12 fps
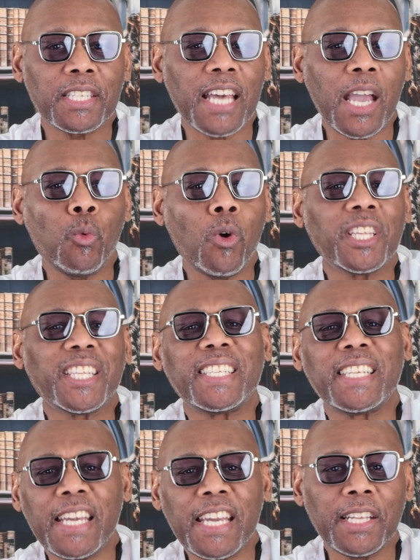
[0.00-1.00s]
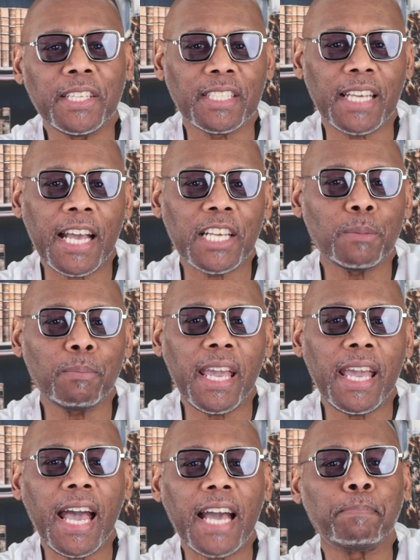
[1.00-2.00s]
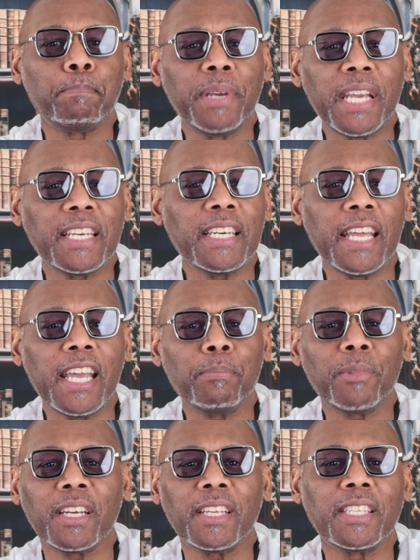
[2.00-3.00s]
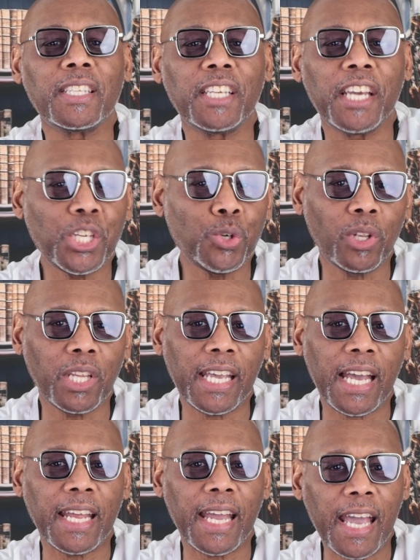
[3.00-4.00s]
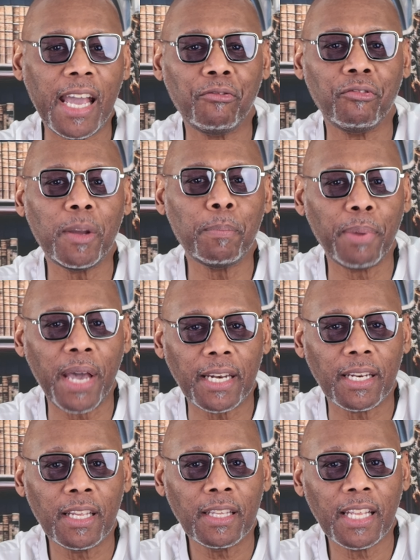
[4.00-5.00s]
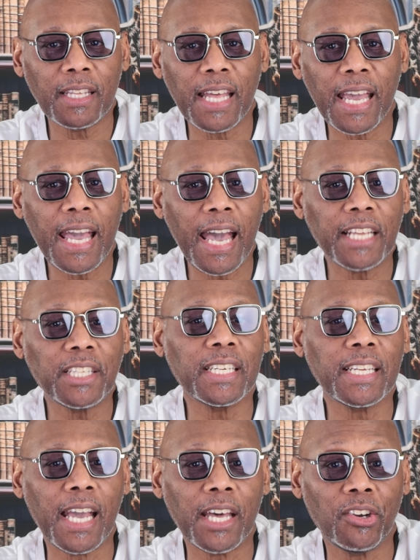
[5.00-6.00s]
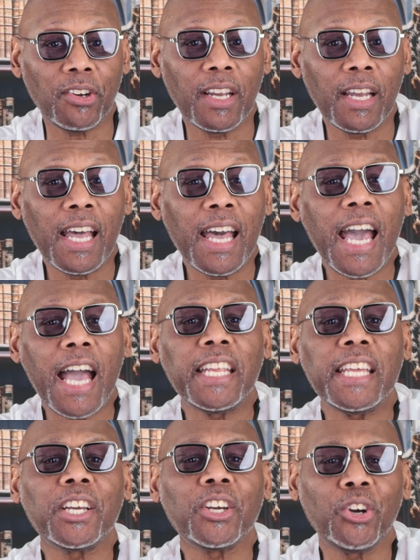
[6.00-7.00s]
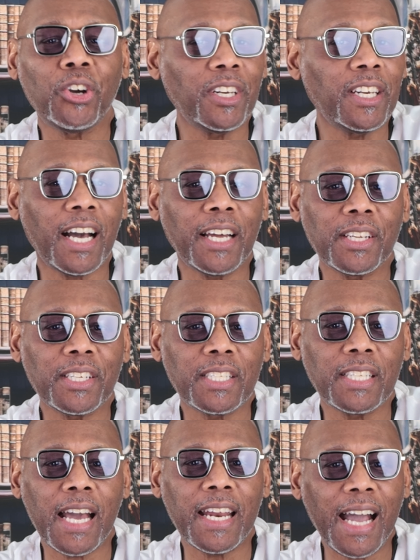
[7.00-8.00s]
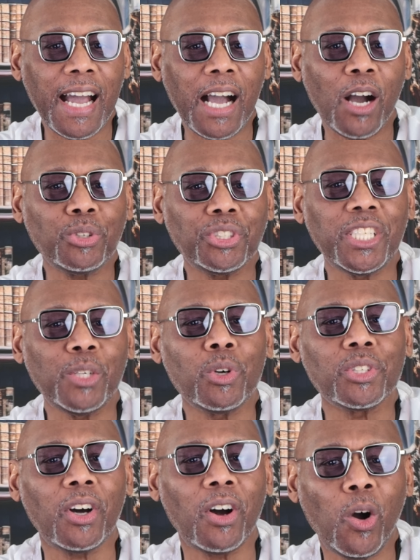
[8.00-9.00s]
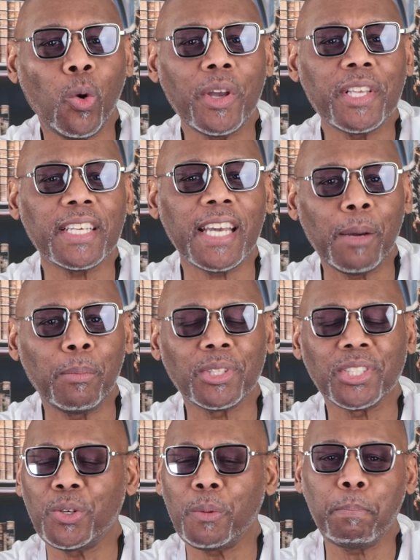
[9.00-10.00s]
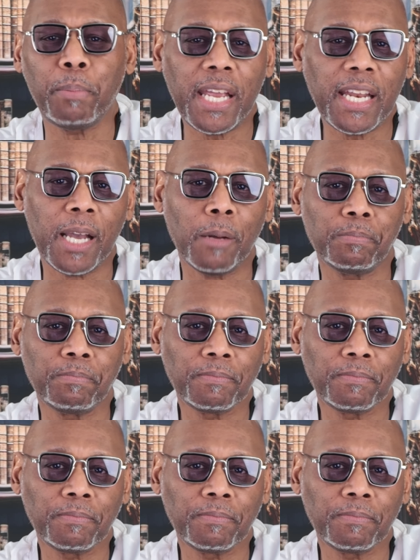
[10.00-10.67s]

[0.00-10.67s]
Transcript: they were teens, Esme had beaten him continually at every bet that they had together, and he couldn't understand how she was always able to beat him.